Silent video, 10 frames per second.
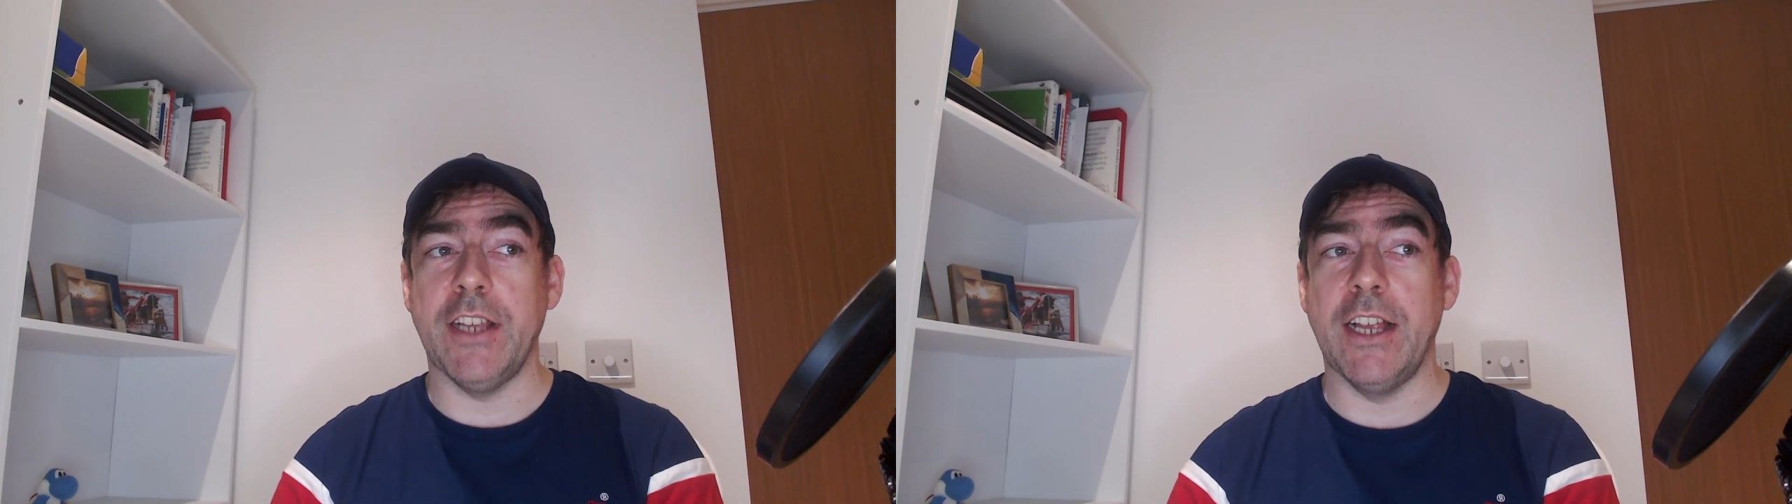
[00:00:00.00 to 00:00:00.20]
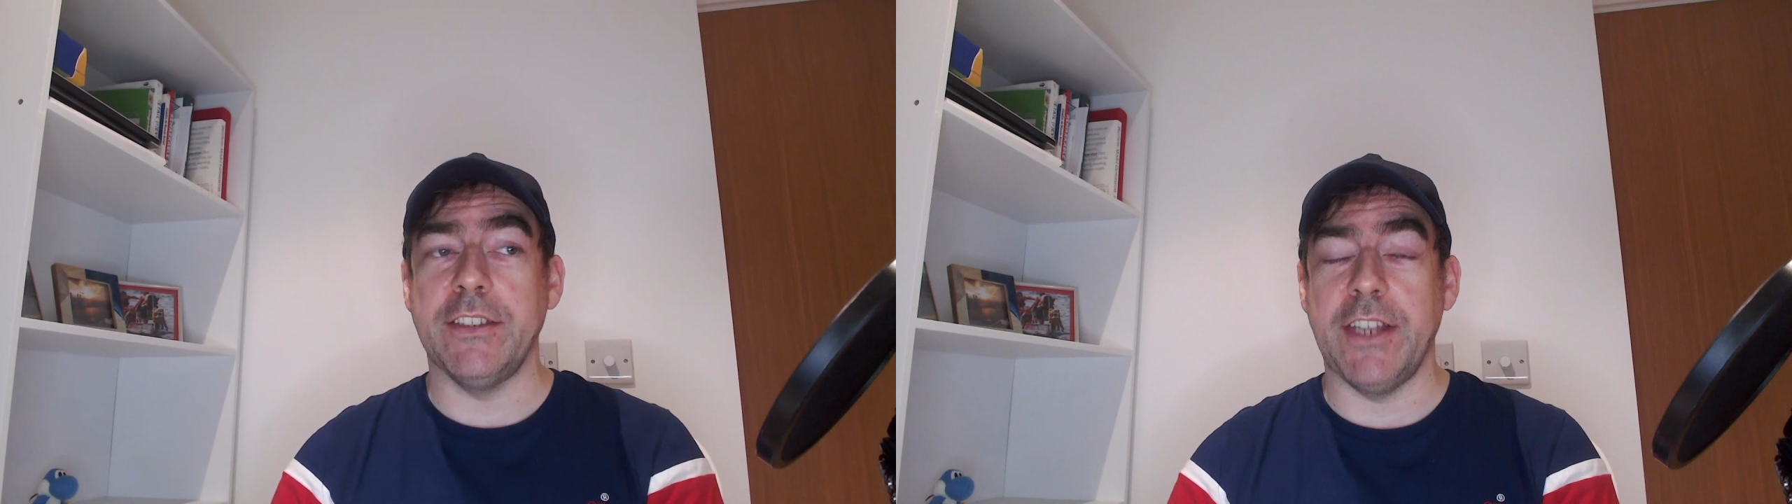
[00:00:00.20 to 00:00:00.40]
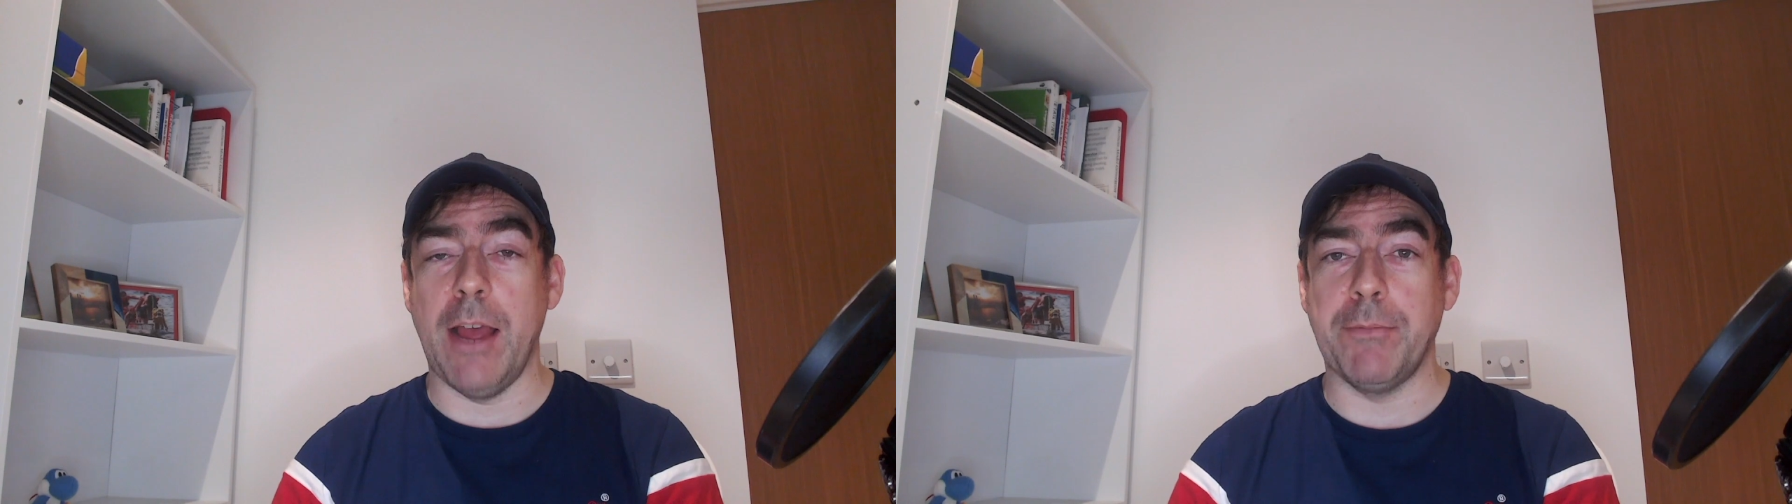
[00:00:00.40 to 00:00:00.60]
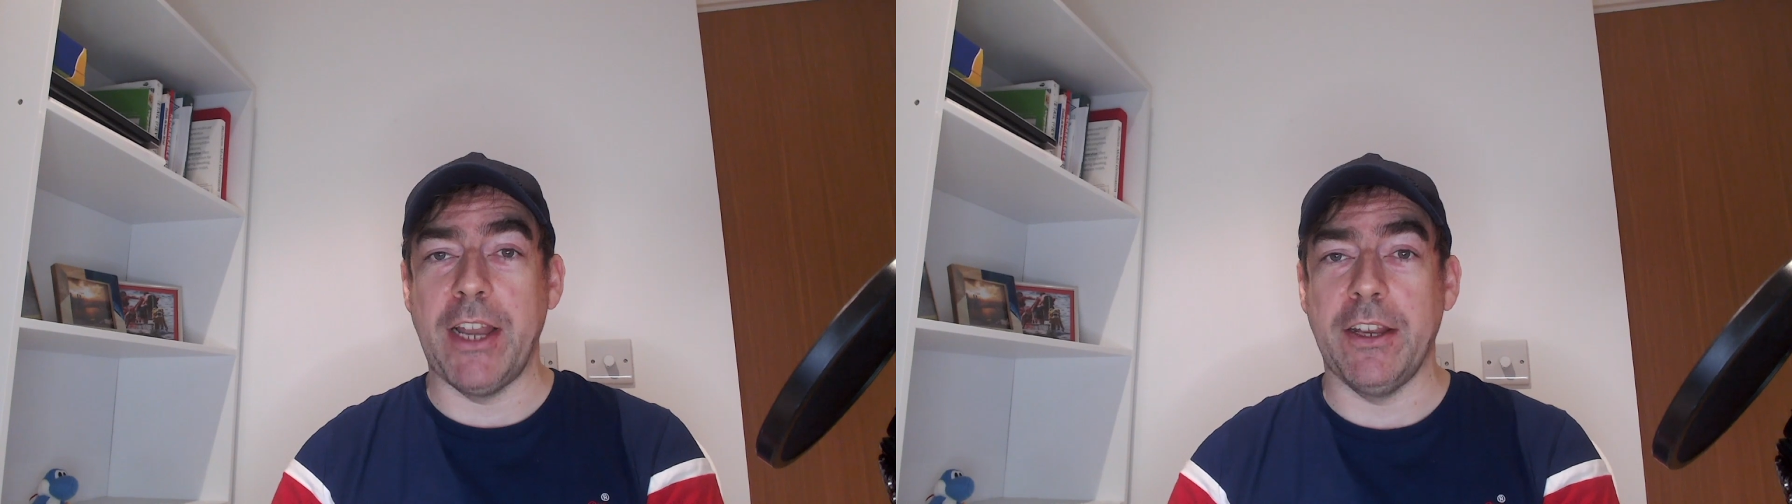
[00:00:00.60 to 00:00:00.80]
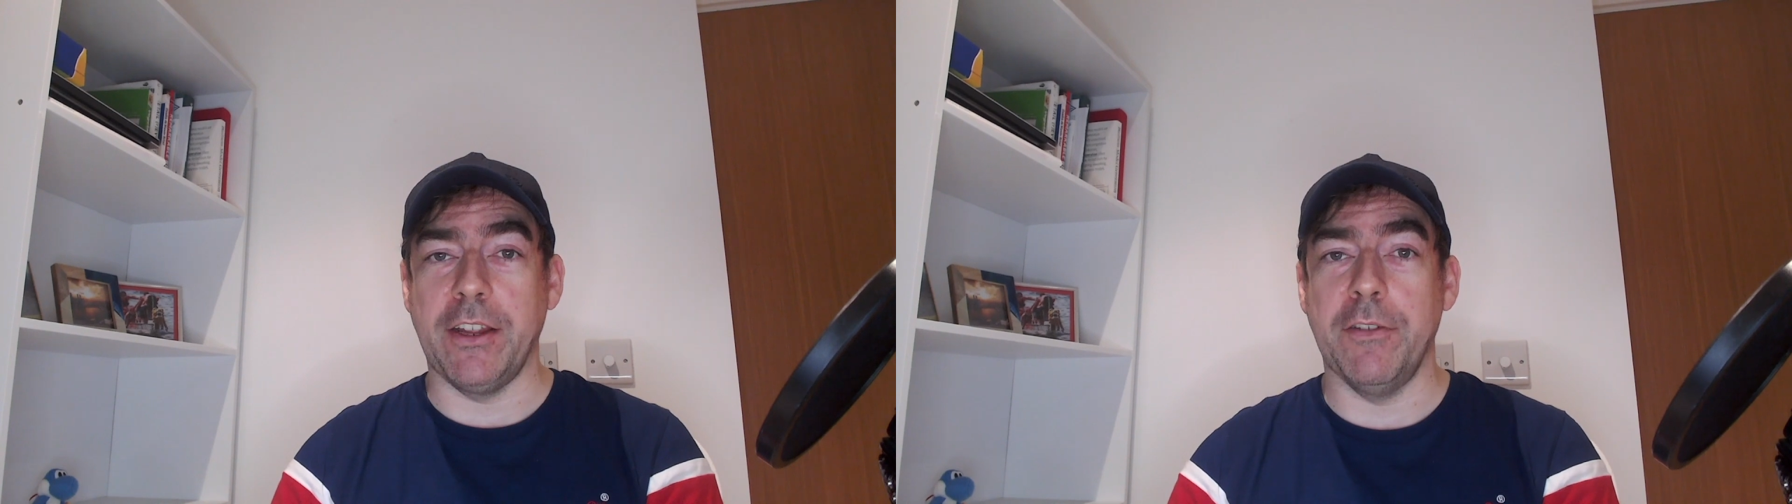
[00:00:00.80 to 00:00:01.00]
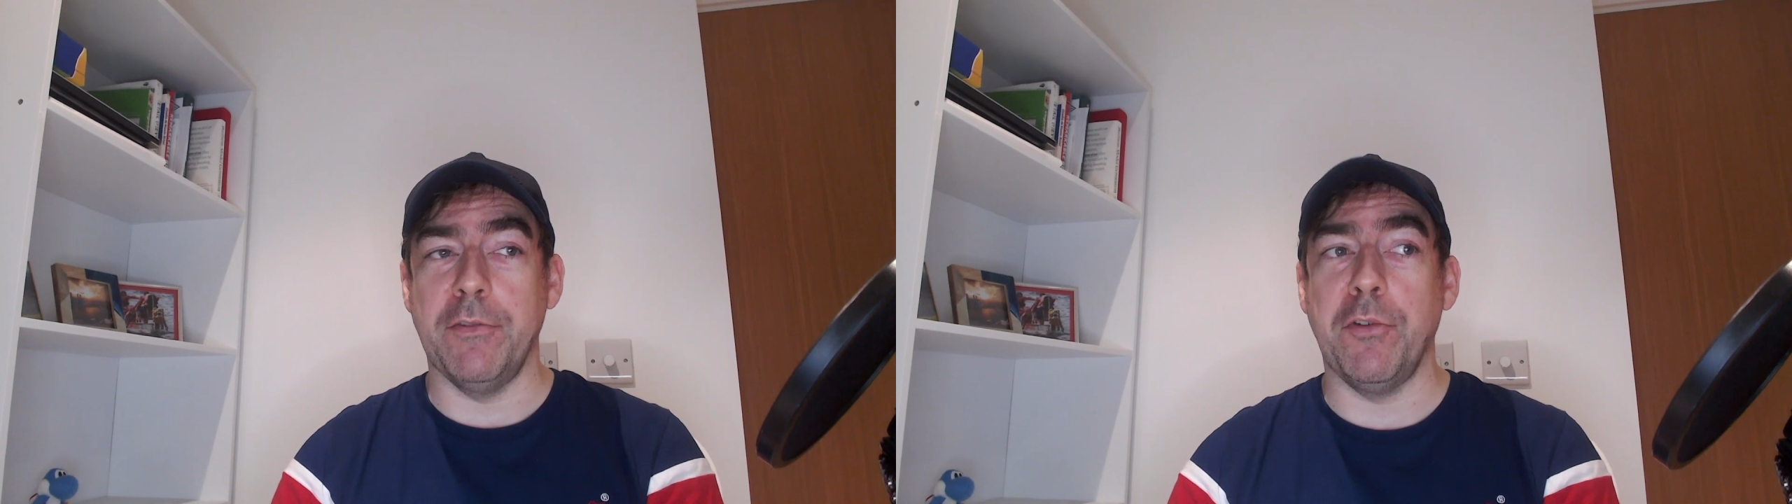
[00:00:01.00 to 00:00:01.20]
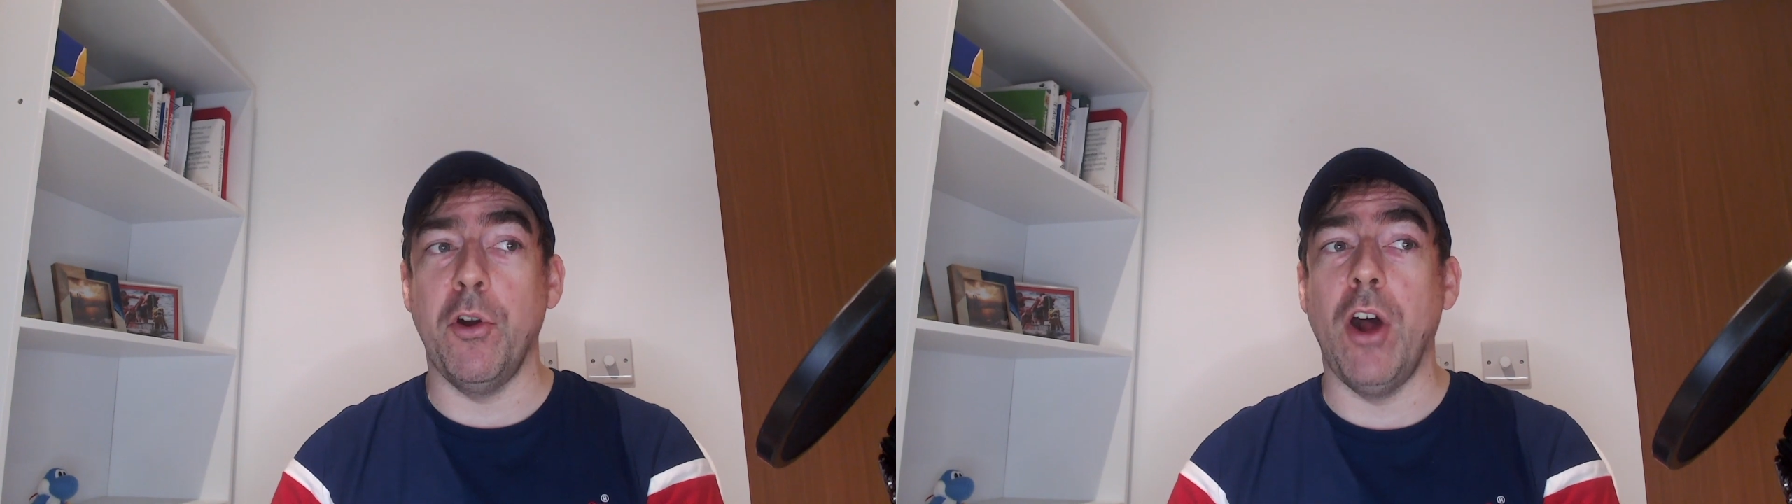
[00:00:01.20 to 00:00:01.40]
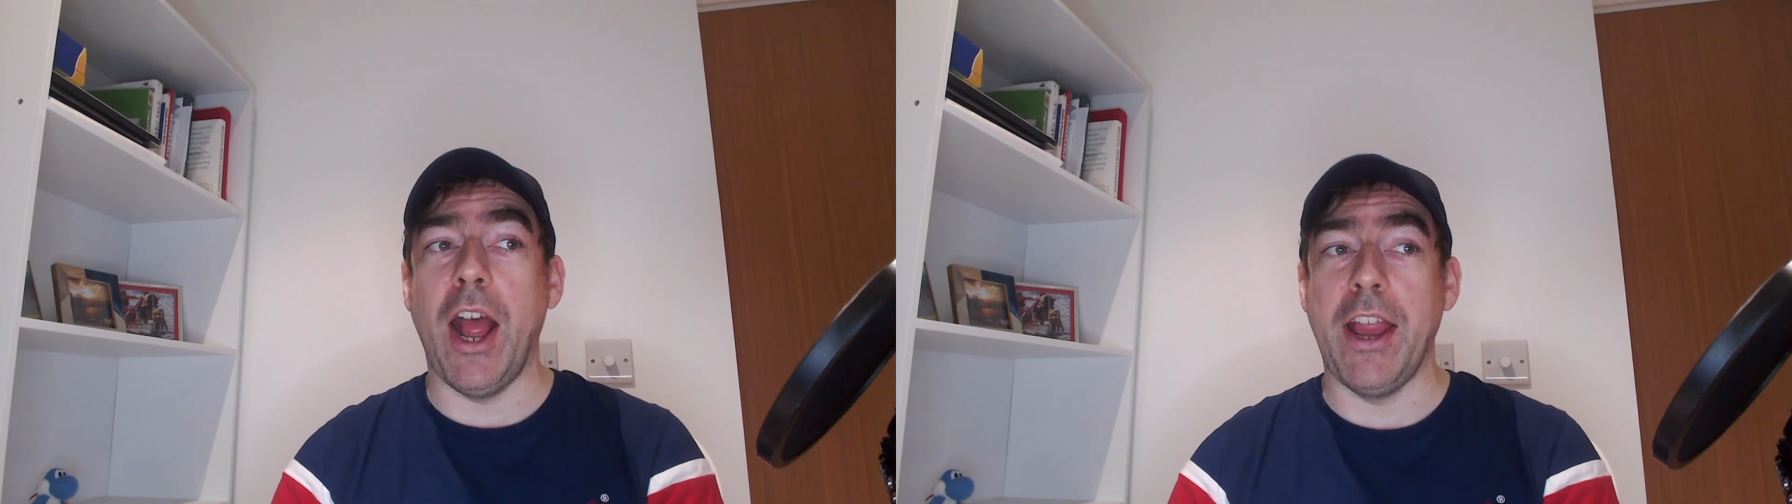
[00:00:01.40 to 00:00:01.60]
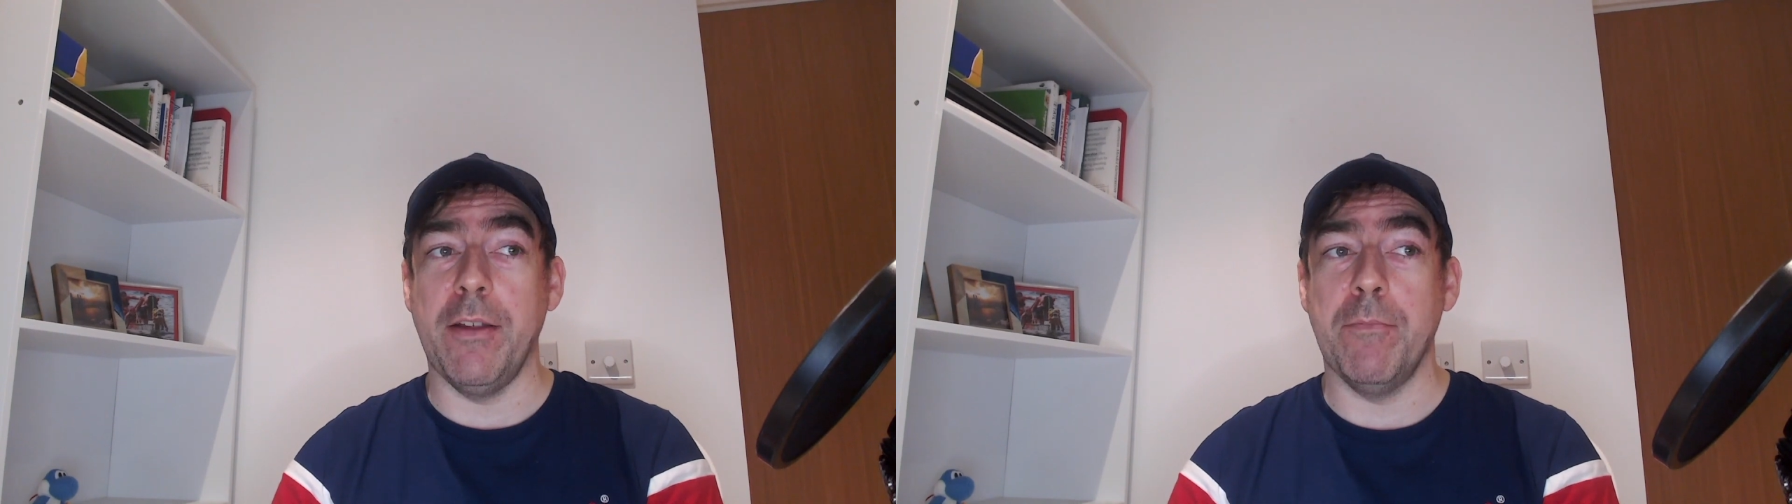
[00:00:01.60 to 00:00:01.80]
as the AppDelegate for a